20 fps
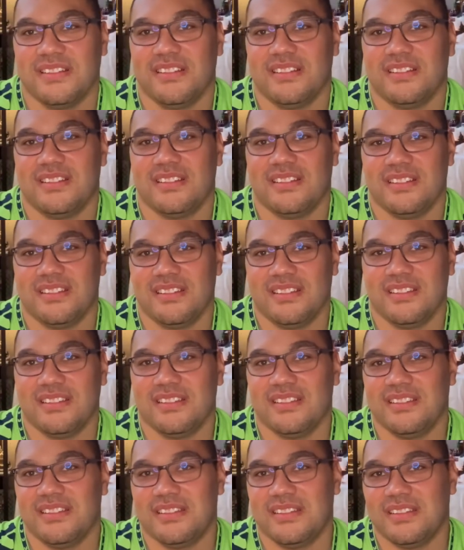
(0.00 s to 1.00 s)

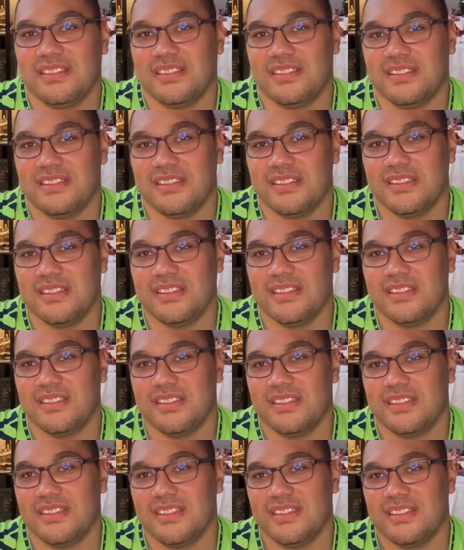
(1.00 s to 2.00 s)

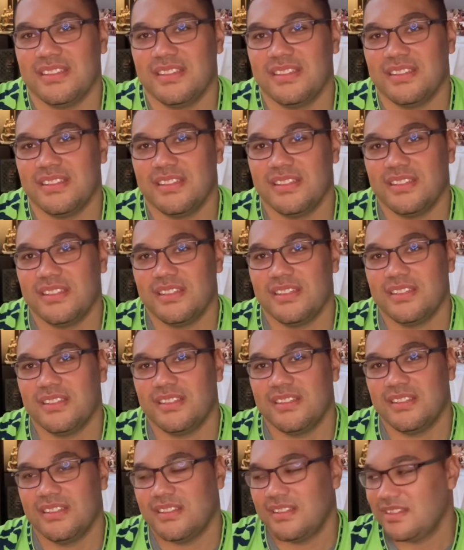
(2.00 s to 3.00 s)

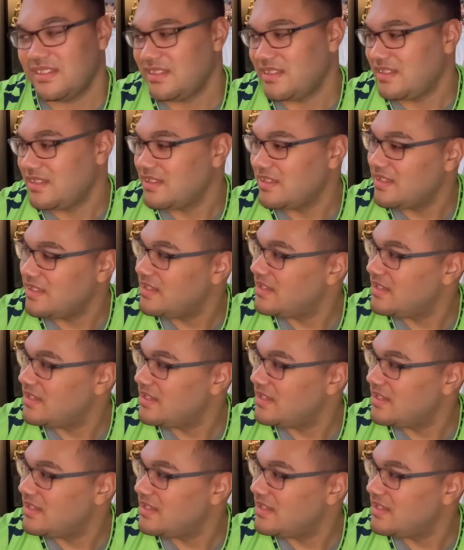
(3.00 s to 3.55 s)
No words are spoken by the person on screen.